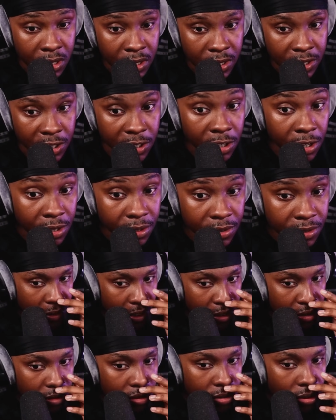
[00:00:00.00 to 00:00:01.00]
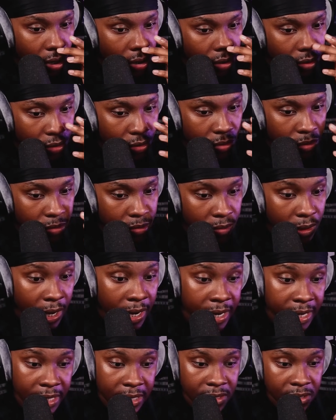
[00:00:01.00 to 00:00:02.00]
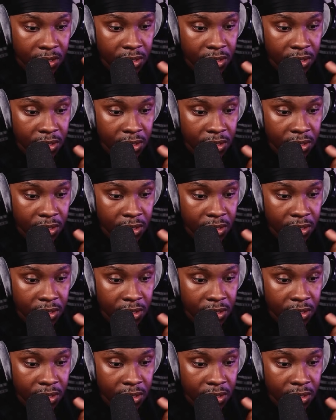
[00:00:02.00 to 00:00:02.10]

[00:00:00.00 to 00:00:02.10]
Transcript: you know? So, hey.